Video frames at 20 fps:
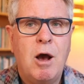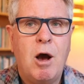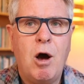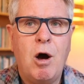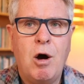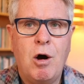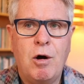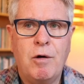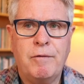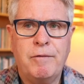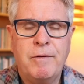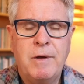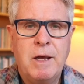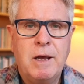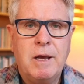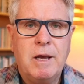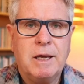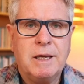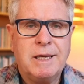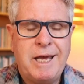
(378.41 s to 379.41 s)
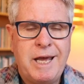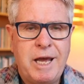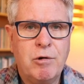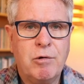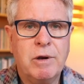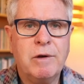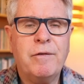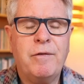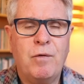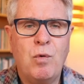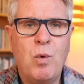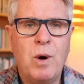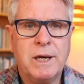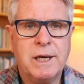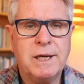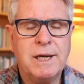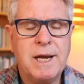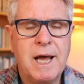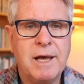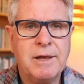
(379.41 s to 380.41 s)
of caring for one
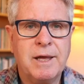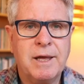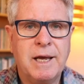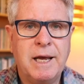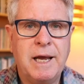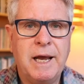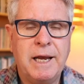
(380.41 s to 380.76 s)
another